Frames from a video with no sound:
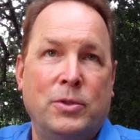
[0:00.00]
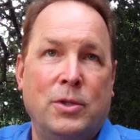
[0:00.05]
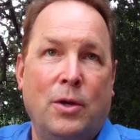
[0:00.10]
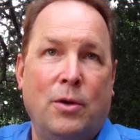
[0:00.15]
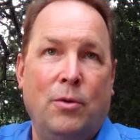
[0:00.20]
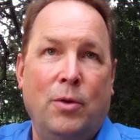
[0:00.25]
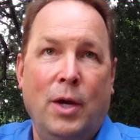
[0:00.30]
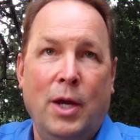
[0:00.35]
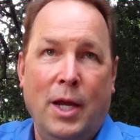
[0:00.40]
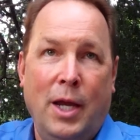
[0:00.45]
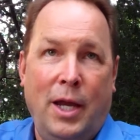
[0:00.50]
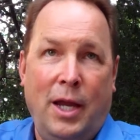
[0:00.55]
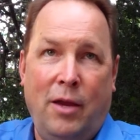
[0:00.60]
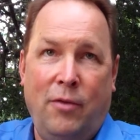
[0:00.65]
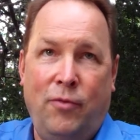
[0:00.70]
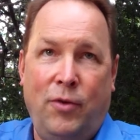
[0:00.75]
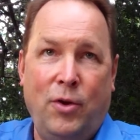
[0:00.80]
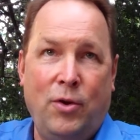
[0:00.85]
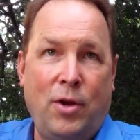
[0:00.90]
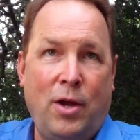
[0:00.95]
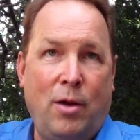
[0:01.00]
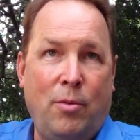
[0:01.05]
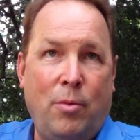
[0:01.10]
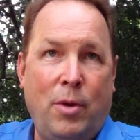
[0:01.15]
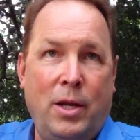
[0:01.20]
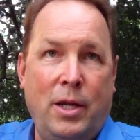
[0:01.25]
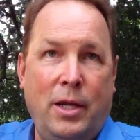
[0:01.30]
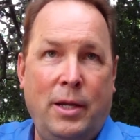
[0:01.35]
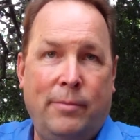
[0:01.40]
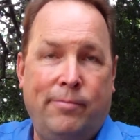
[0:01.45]
So if you're not
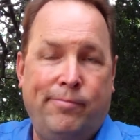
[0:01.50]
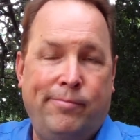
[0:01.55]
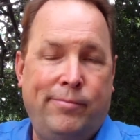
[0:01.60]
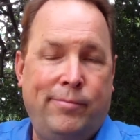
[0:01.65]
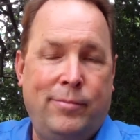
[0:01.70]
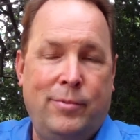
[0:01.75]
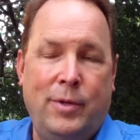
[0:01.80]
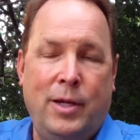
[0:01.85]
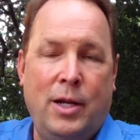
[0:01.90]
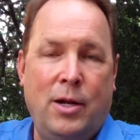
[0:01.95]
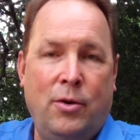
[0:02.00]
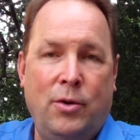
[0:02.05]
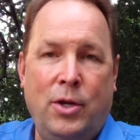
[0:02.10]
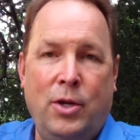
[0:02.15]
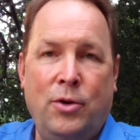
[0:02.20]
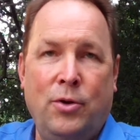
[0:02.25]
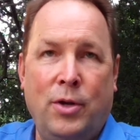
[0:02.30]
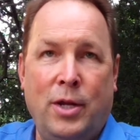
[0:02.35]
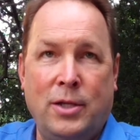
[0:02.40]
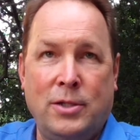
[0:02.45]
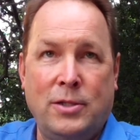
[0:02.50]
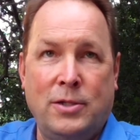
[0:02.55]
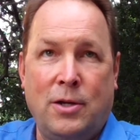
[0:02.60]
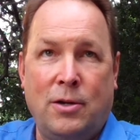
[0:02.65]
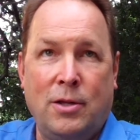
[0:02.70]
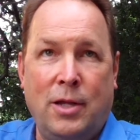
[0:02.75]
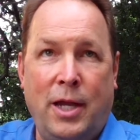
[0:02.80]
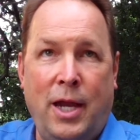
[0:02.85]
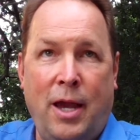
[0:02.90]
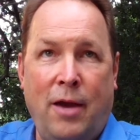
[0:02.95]
ready, you don't
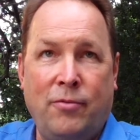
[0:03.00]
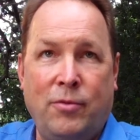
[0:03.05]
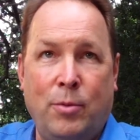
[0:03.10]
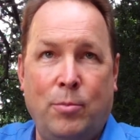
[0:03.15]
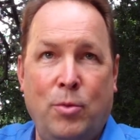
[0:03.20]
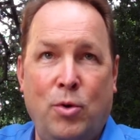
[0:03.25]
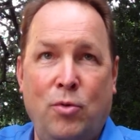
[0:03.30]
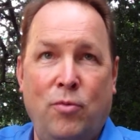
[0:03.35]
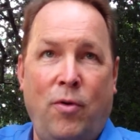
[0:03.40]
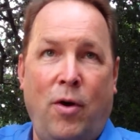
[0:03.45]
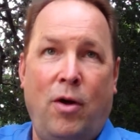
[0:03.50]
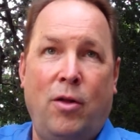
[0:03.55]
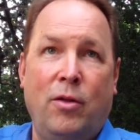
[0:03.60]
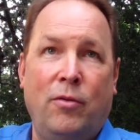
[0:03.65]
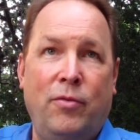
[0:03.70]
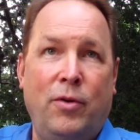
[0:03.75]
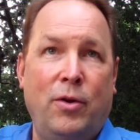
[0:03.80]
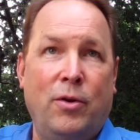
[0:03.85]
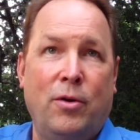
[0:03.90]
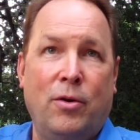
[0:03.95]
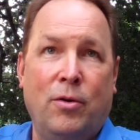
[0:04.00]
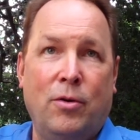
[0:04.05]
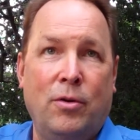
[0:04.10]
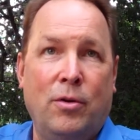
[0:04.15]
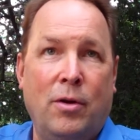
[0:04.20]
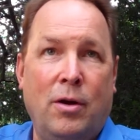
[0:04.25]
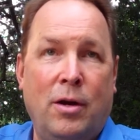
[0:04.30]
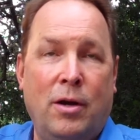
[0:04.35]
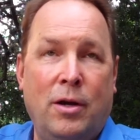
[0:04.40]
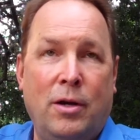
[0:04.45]
necessarily have to move all of your
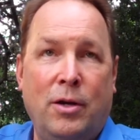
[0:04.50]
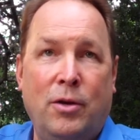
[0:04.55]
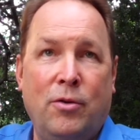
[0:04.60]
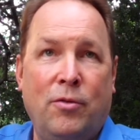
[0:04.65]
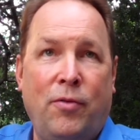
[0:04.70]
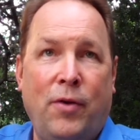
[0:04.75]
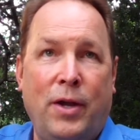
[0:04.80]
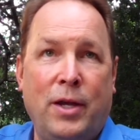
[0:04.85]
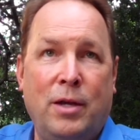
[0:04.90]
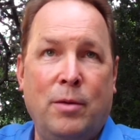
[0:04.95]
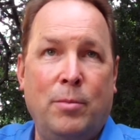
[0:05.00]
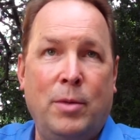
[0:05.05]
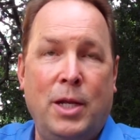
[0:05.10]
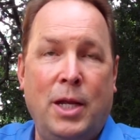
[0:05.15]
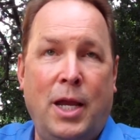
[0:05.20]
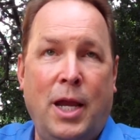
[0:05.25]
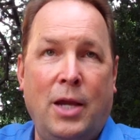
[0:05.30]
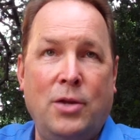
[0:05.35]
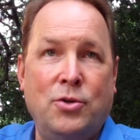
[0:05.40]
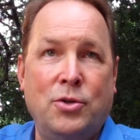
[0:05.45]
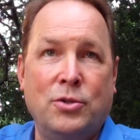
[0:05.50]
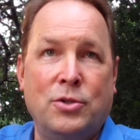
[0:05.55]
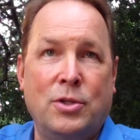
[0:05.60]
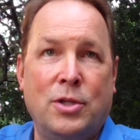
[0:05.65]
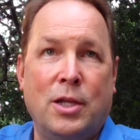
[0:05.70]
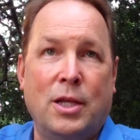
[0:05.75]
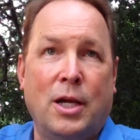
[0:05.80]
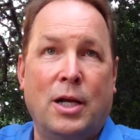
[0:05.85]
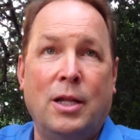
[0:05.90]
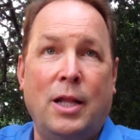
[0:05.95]
unified communications
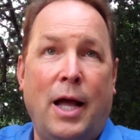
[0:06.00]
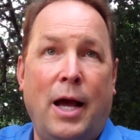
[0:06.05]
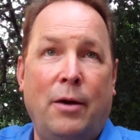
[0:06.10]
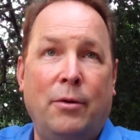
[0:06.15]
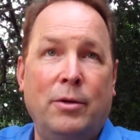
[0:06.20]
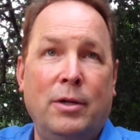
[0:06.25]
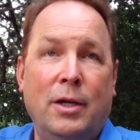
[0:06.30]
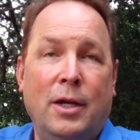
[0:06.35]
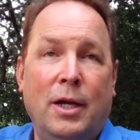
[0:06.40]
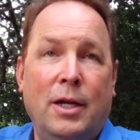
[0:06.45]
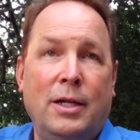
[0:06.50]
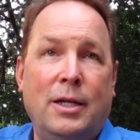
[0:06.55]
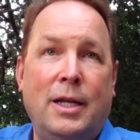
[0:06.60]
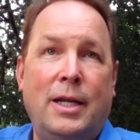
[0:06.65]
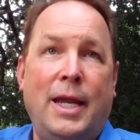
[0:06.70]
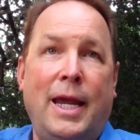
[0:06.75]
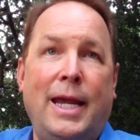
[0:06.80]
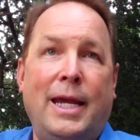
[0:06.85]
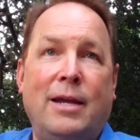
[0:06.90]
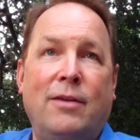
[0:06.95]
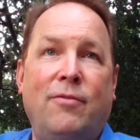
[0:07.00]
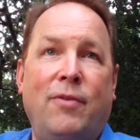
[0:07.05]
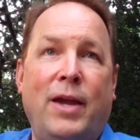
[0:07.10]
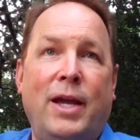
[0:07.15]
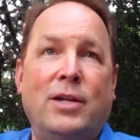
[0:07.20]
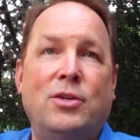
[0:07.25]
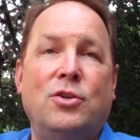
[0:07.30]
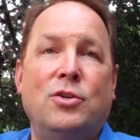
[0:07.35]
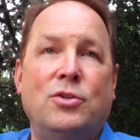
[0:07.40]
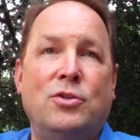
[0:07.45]
to the cloud to take
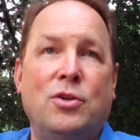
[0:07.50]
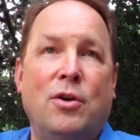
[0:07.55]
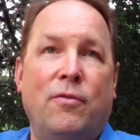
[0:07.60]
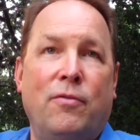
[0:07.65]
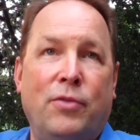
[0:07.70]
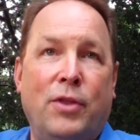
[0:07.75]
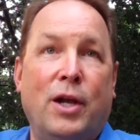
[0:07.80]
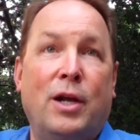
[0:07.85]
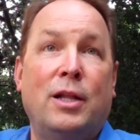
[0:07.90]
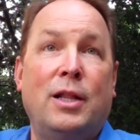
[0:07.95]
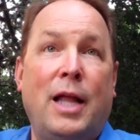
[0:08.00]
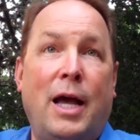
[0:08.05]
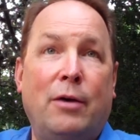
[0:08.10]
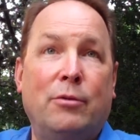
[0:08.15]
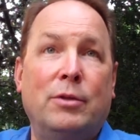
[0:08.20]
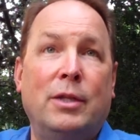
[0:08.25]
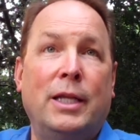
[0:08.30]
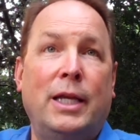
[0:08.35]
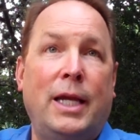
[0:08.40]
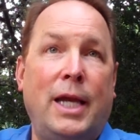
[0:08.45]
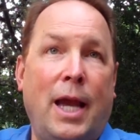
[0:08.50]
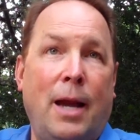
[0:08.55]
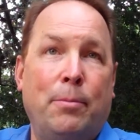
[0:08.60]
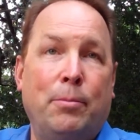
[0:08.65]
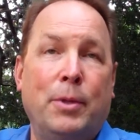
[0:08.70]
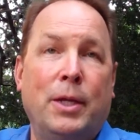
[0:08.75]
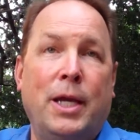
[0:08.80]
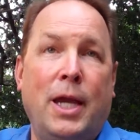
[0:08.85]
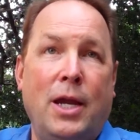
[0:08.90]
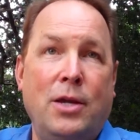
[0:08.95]
advantage of the CloudLink
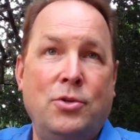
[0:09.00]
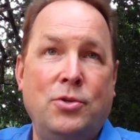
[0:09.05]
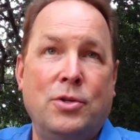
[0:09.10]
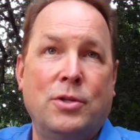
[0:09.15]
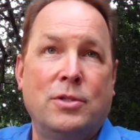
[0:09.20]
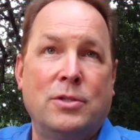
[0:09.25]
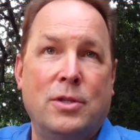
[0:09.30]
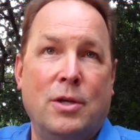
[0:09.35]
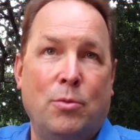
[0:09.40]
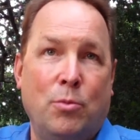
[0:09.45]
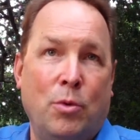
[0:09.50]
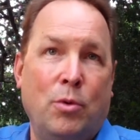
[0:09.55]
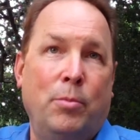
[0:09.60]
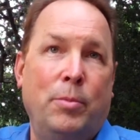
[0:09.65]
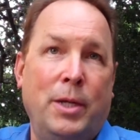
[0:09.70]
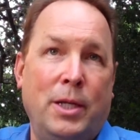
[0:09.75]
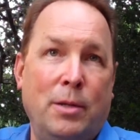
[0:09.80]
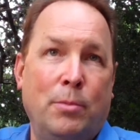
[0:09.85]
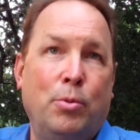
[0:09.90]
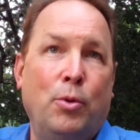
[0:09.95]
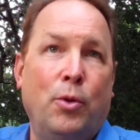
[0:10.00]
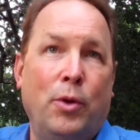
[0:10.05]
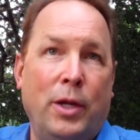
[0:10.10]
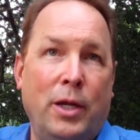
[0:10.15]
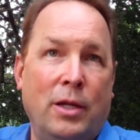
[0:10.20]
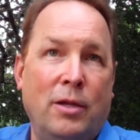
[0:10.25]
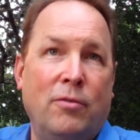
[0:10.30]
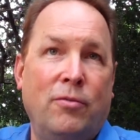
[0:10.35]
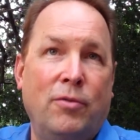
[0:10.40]
applications that we'll be deploying in the